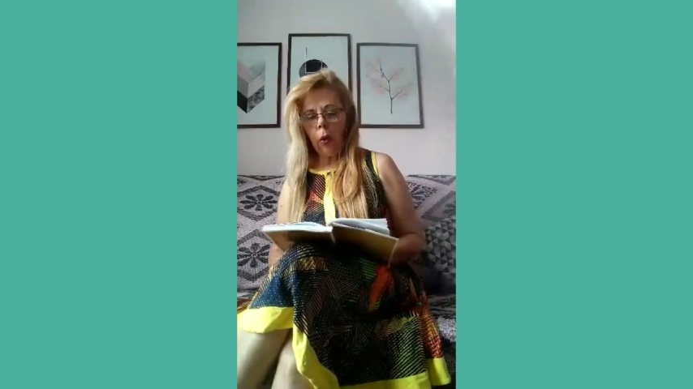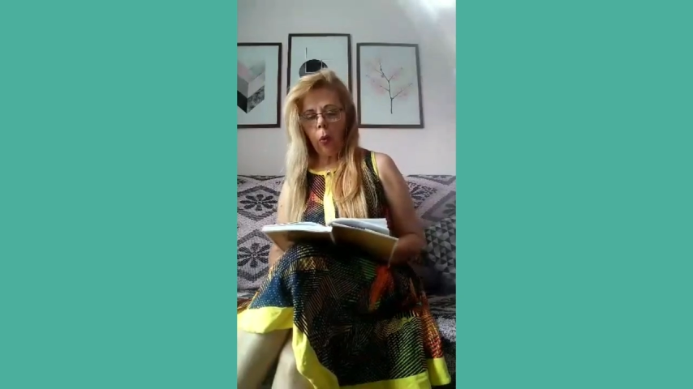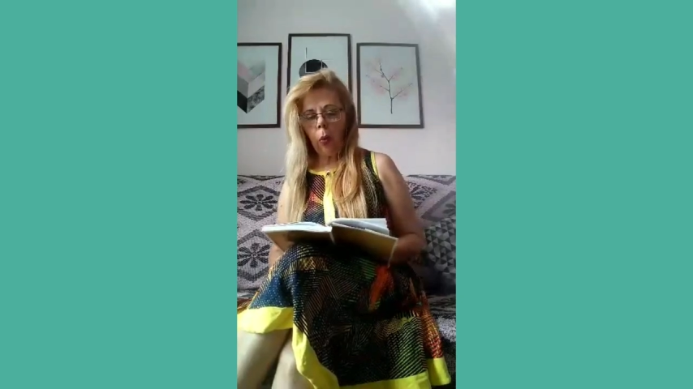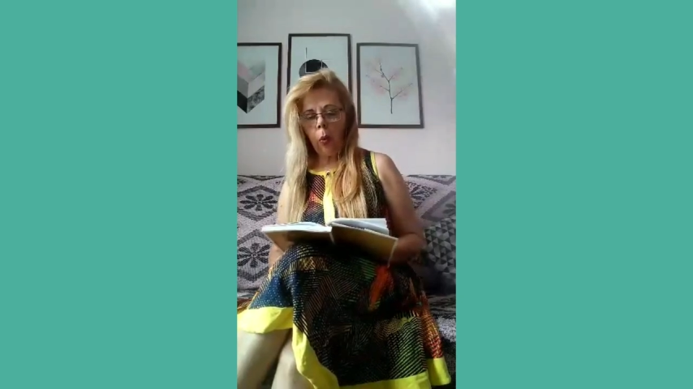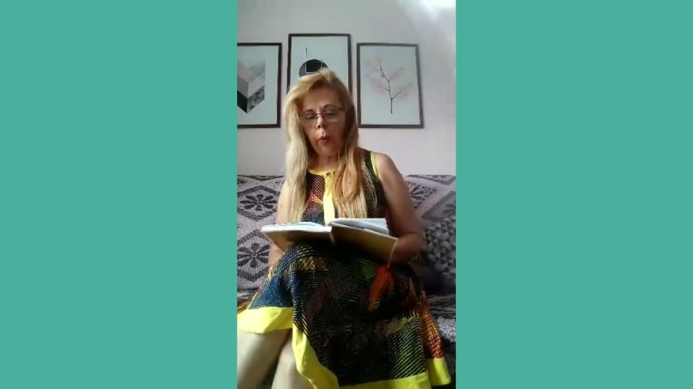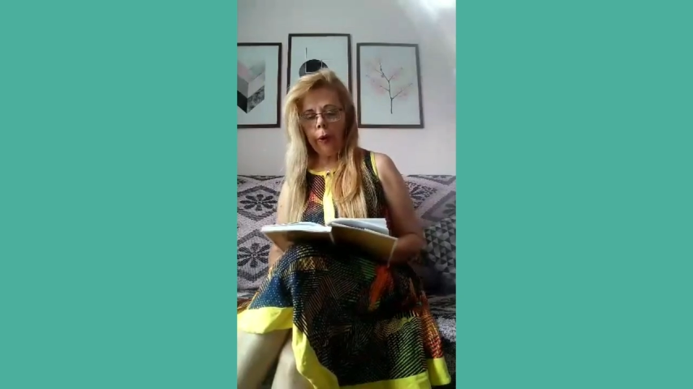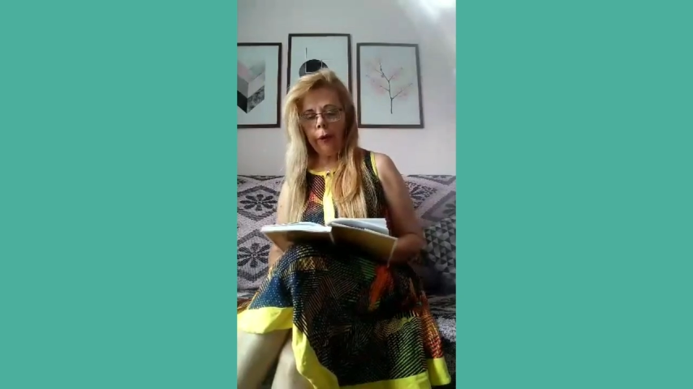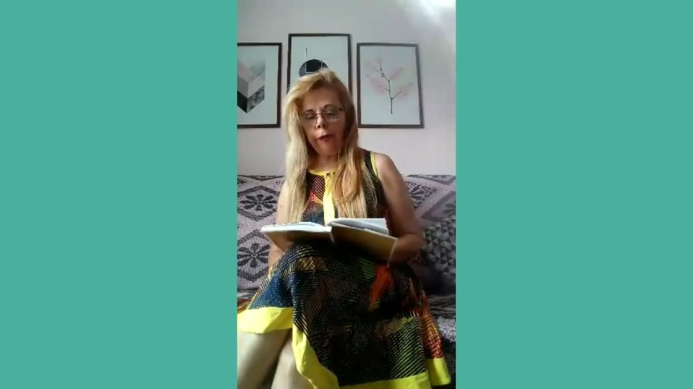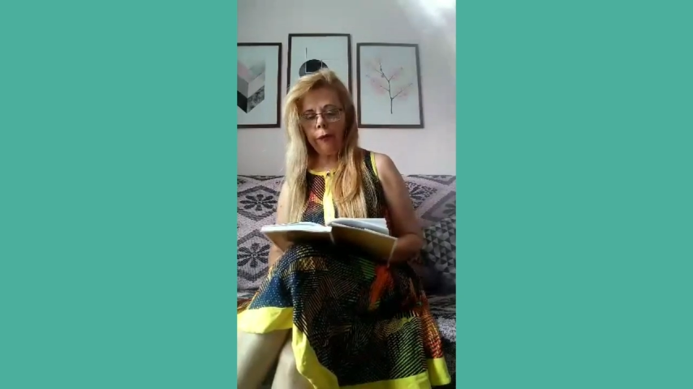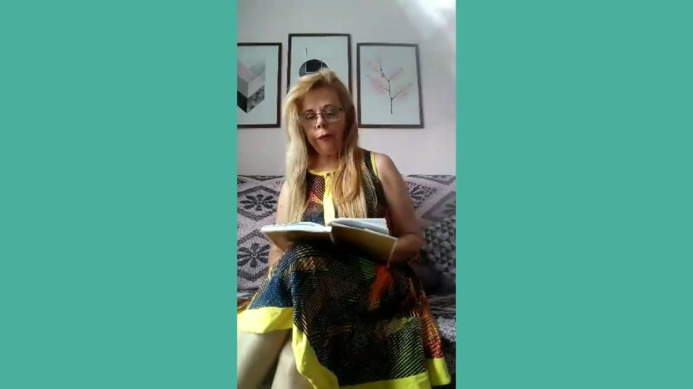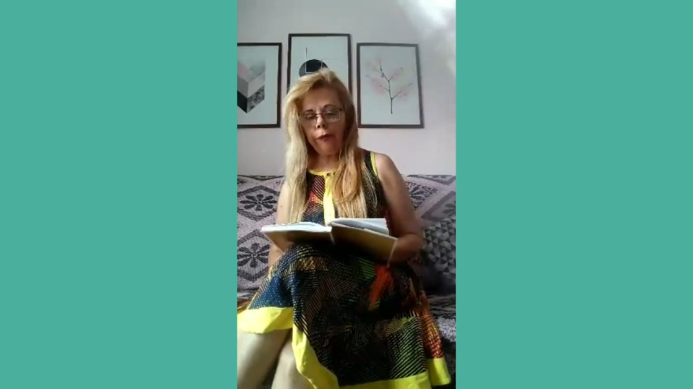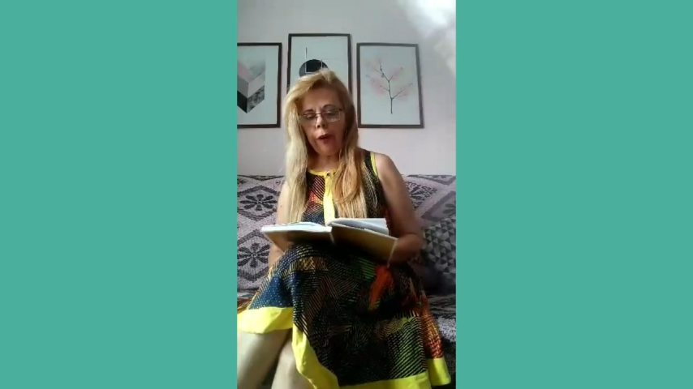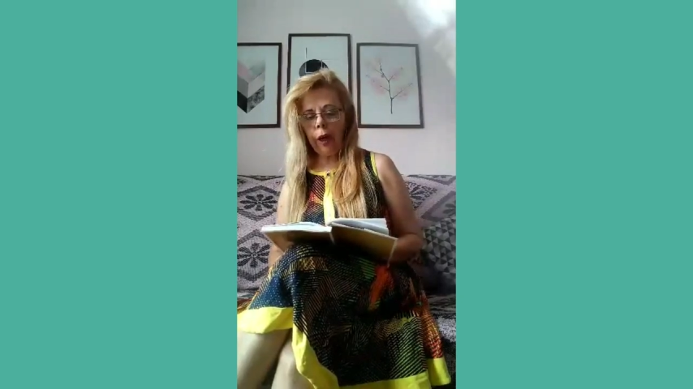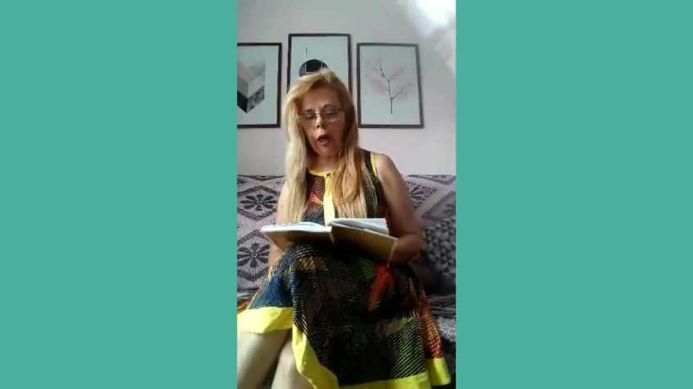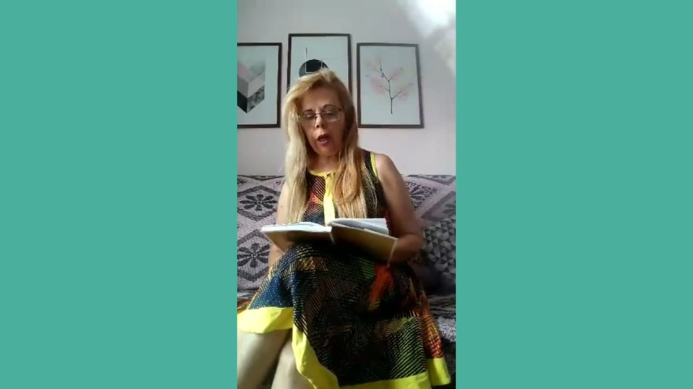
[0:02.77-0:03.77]
with
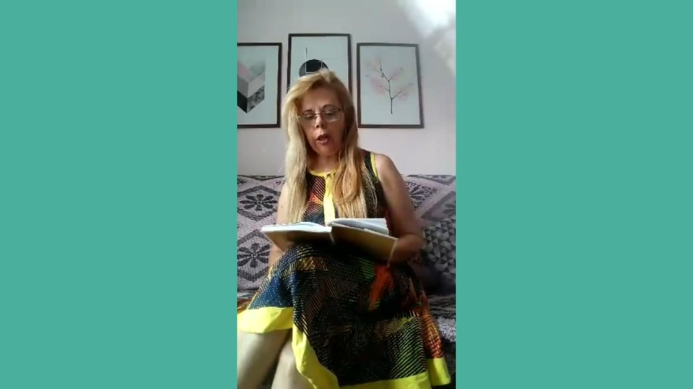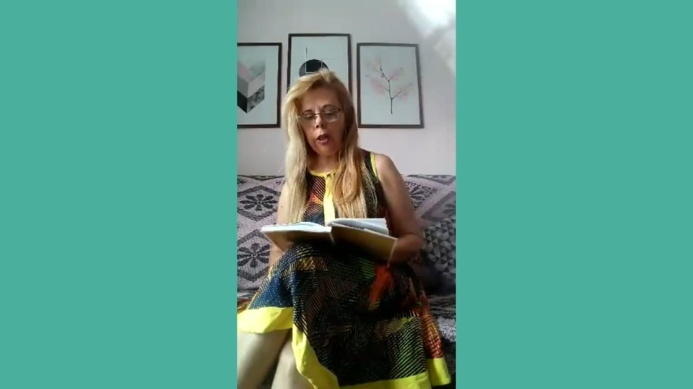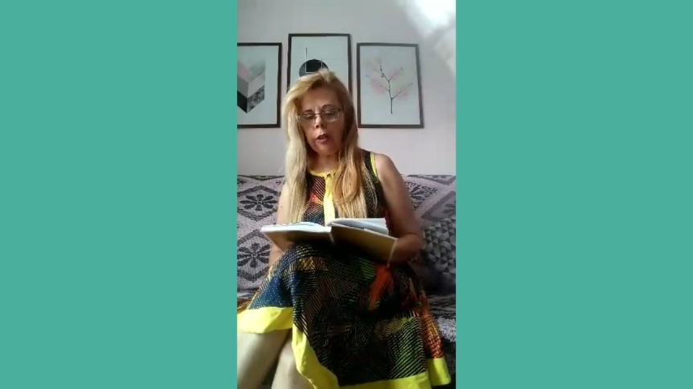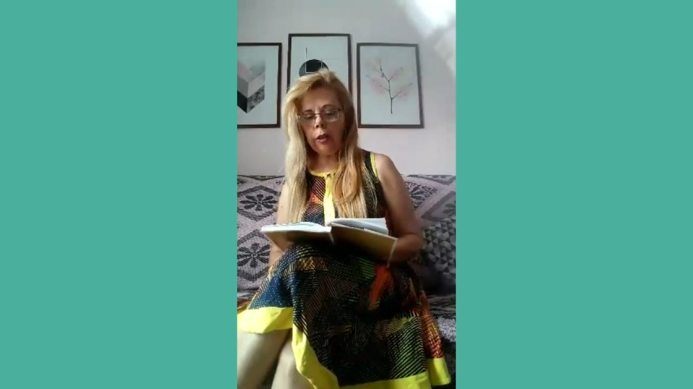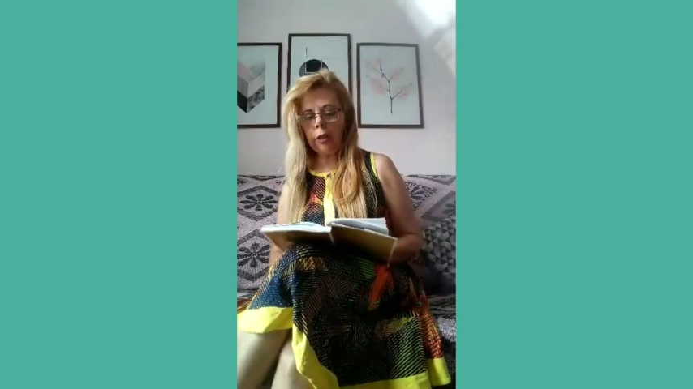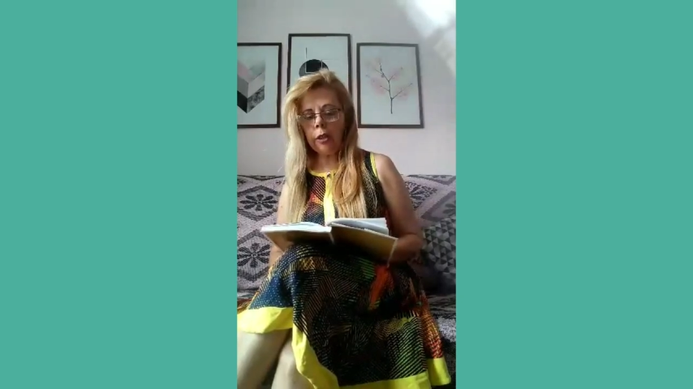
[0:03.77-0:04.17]
her